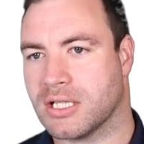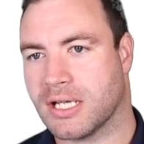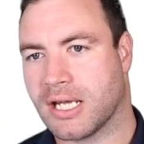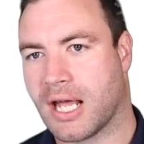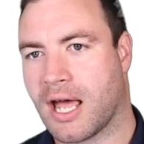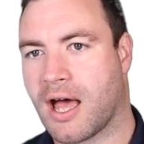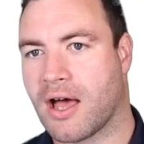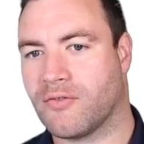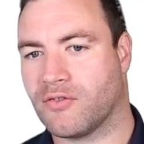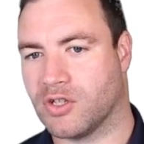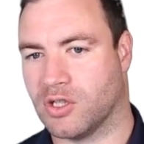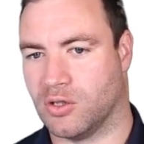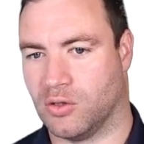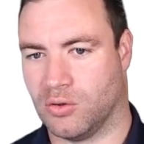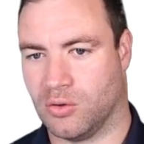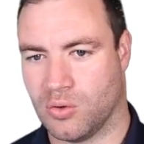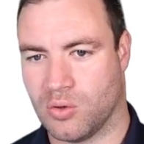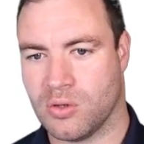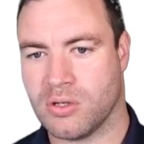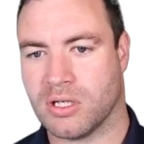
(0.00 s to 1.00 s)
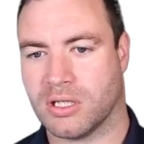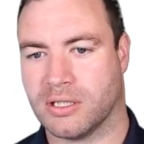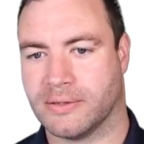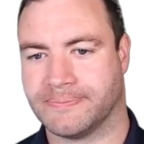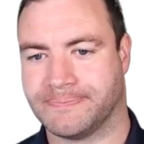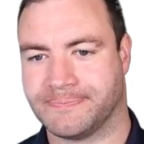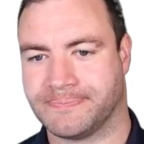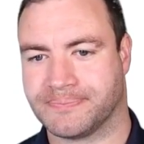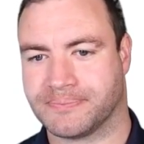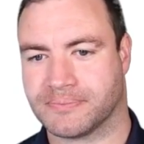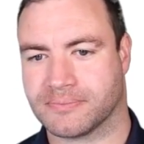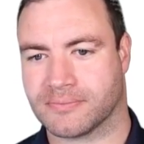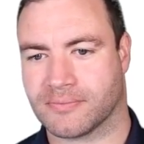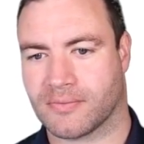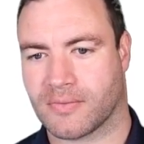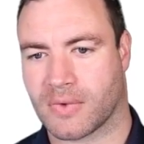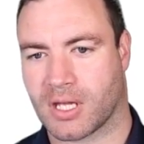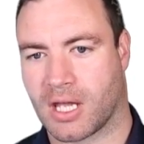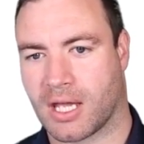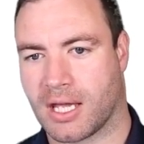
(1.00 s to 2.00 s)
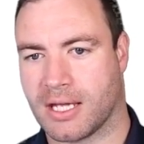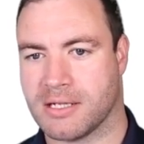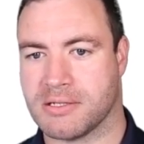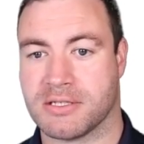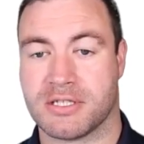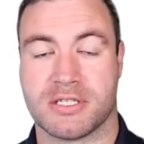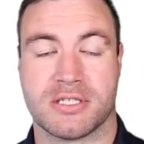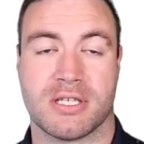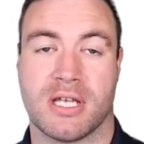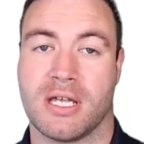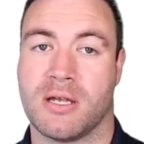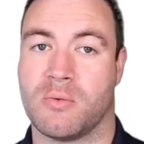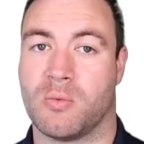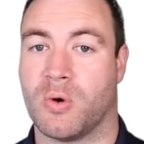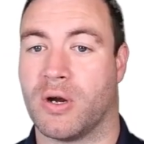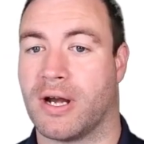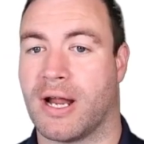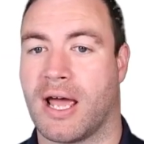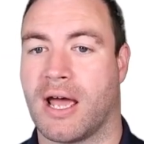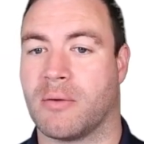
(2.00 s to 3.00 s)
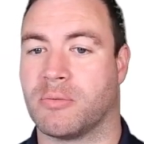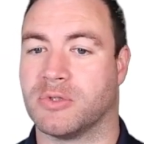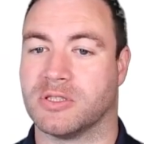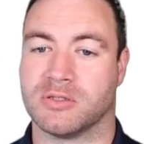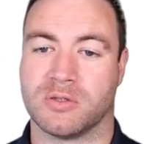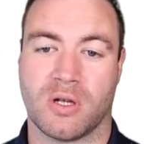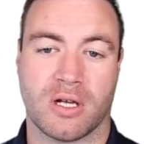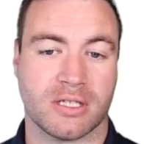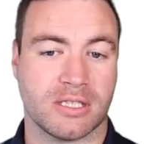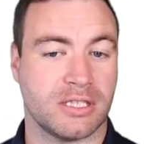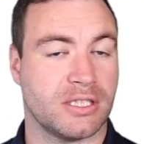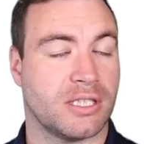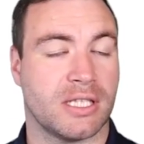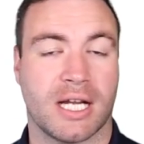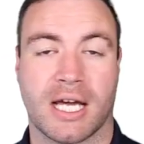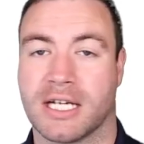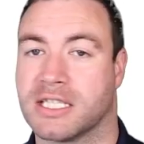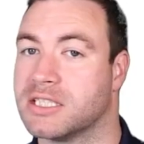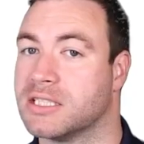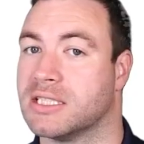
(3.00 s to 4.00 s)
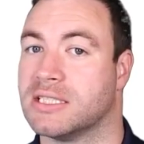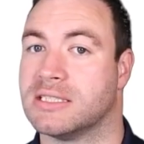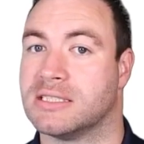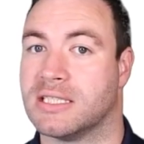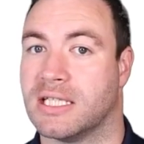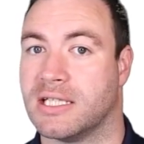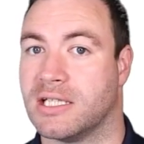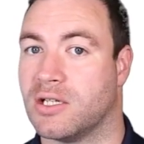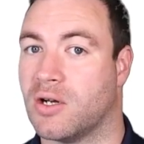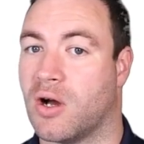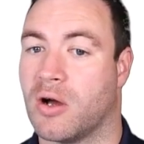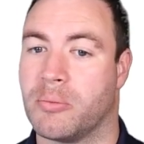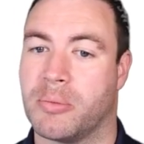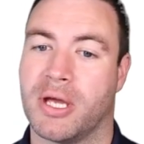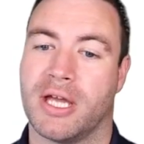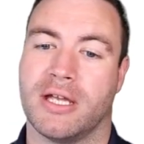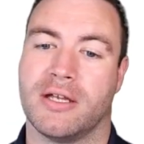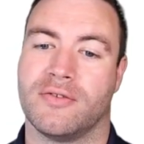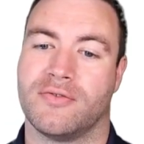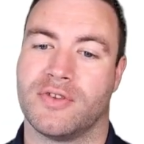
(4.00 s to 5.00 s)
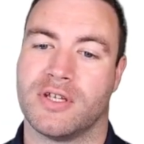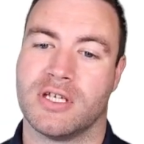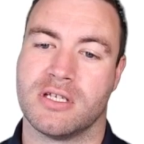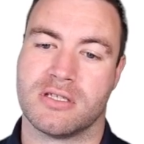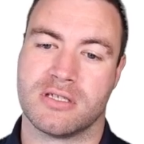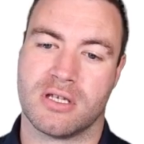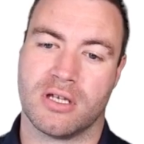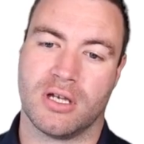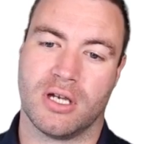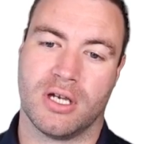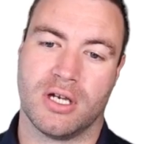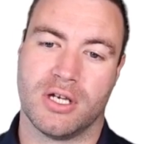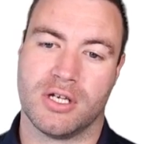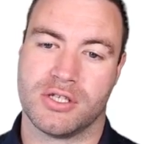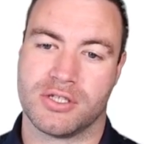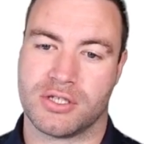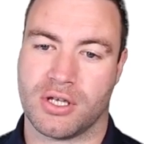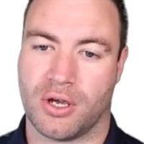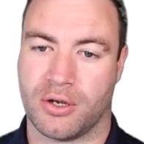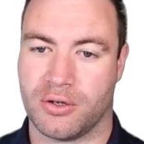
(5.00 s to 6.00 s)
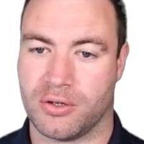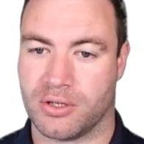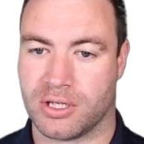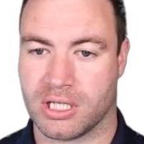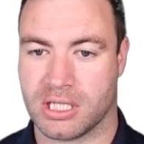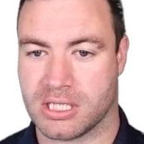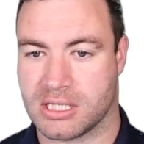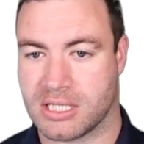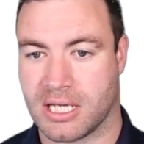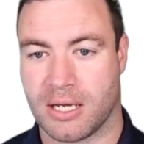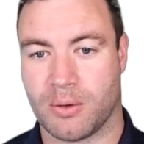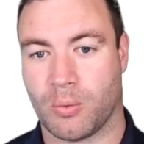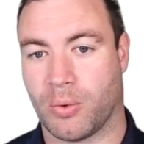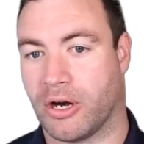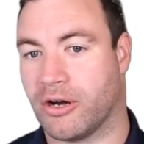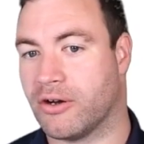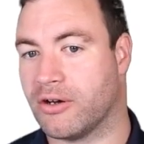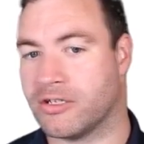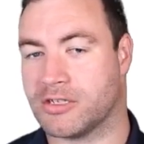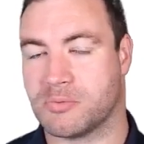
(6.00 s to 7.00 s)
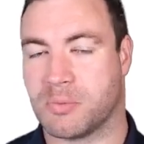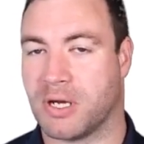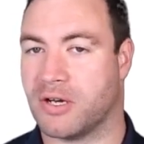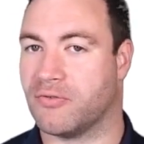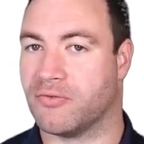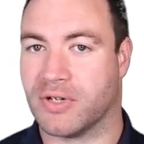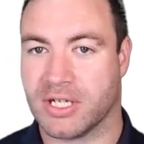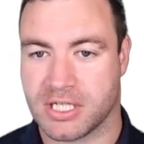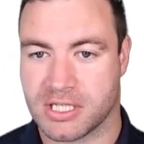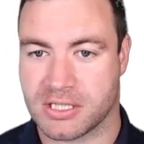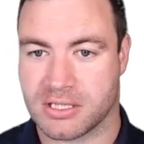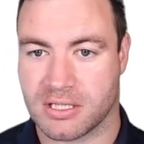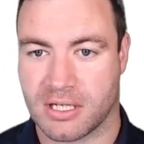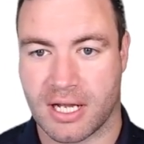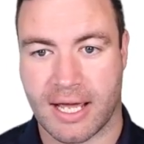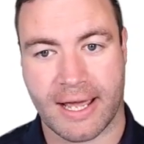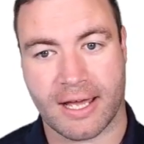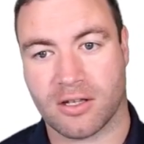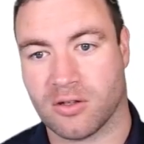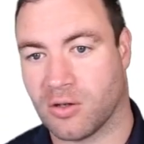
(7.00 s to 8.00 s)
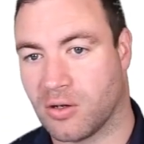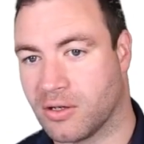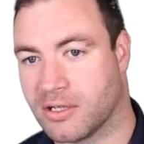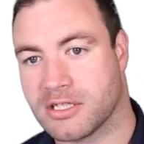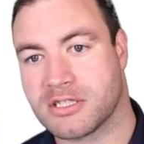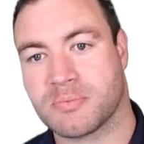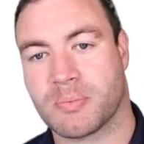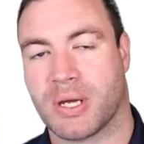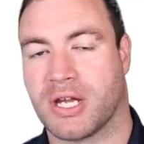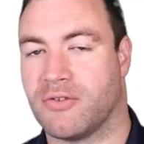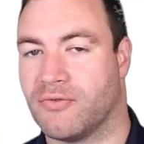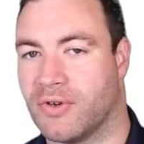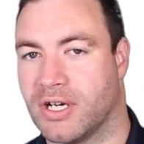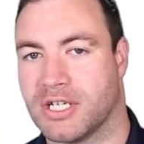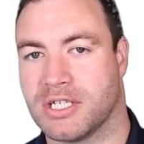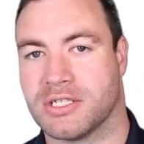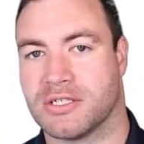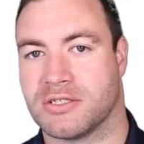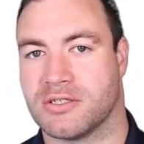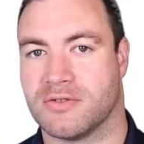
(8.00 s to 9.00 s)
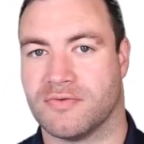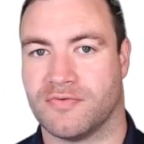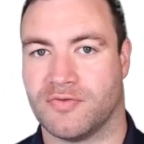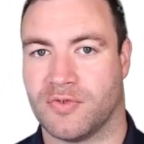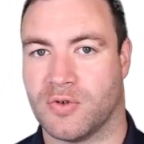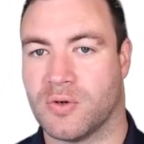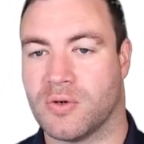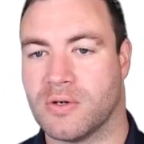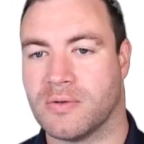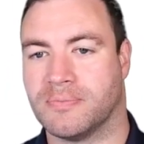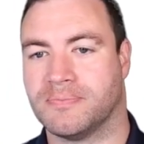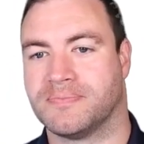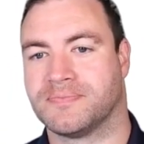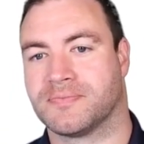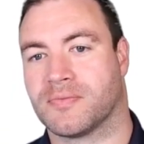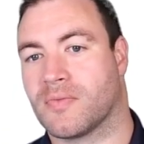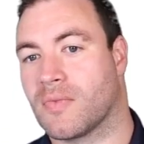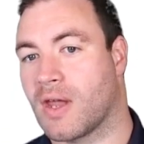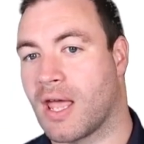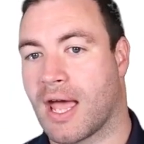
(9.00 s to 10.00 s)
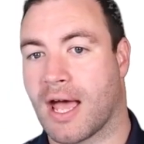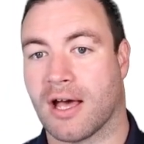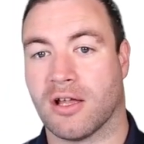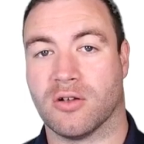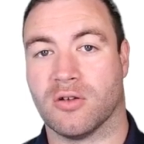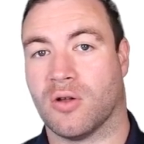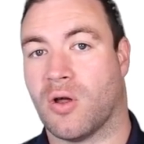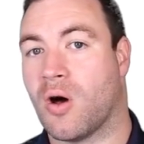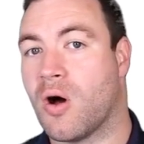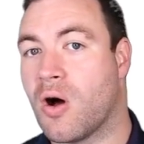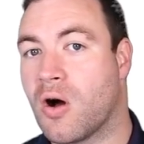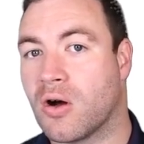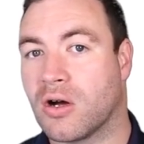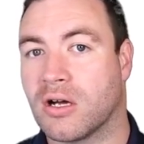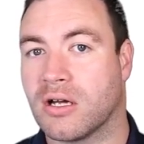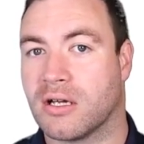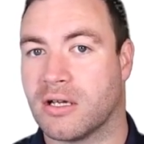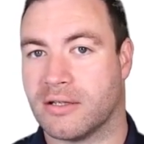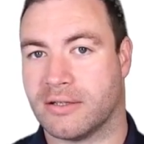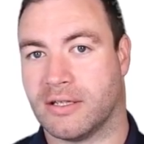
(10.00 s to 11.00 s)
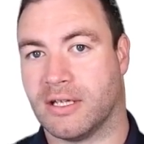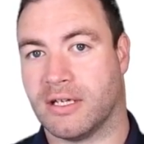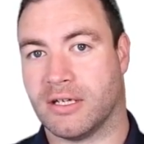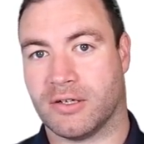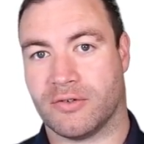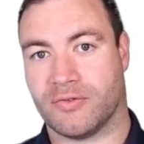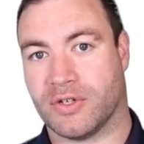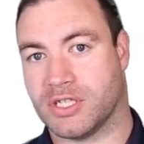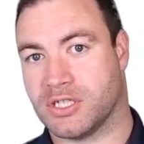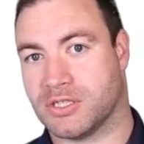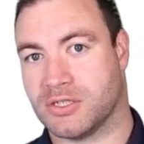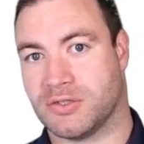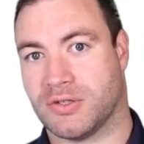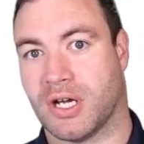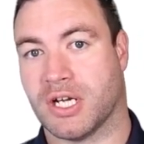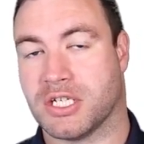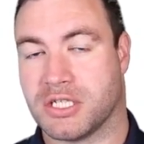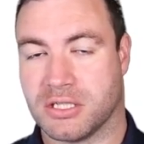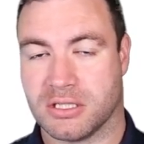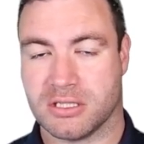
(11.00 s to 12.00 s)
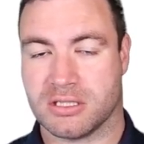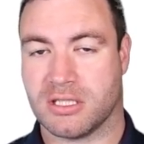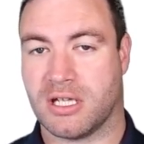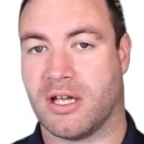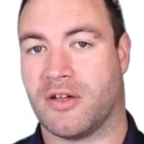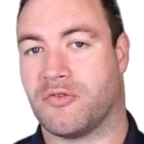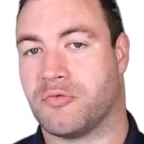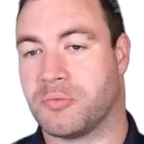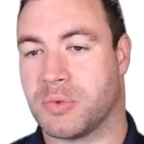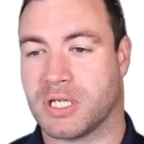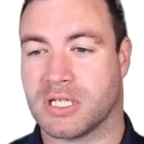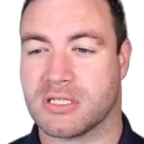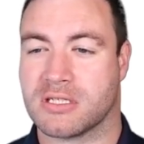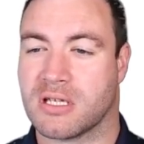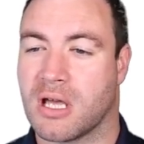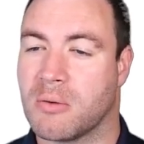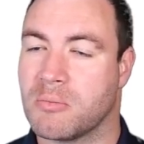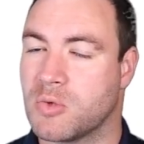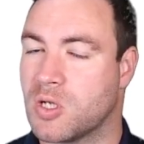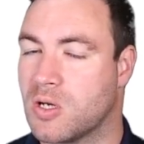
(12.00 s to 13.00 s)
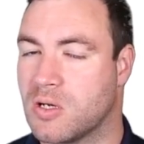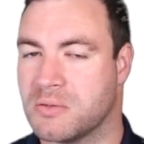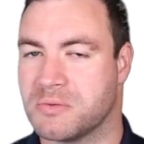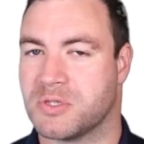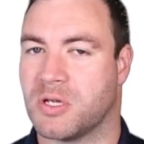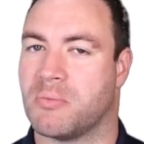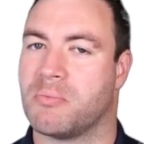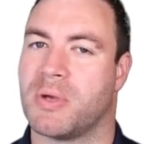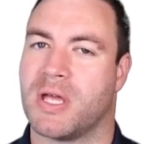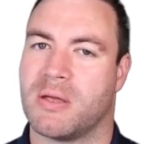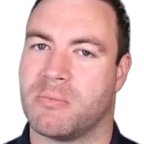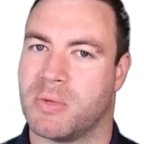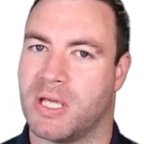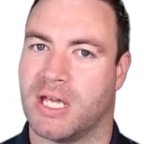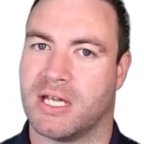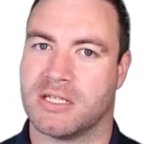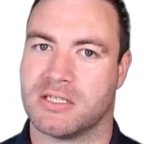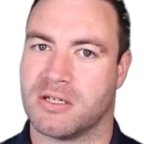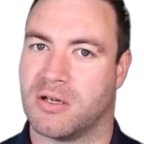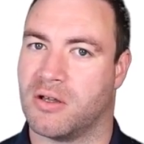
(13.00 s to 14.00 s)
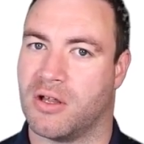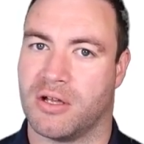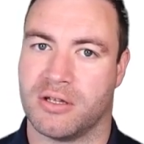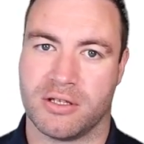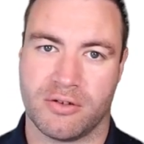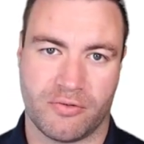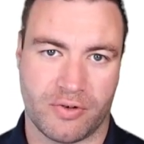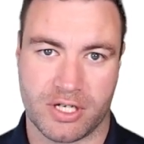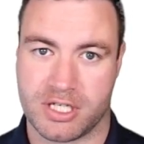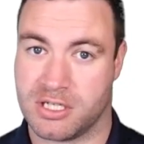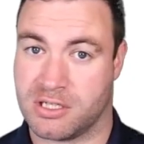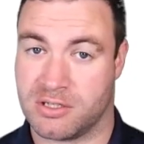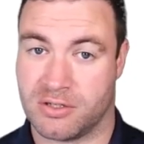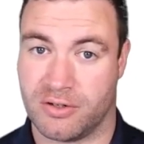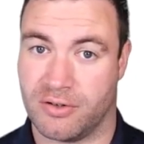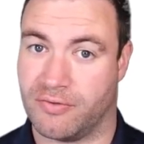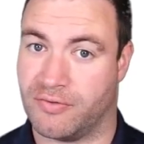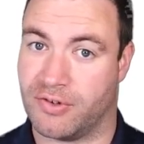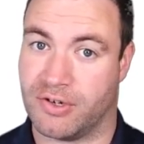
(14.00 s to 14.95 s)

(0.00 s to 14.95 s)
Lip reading: have a look and see what happens. Like, you can actually see the IP of this. So you can see where it's been registered, how long it's been registered for, how long their registration is left. Because sometimes on PBNs, I'll only register it for a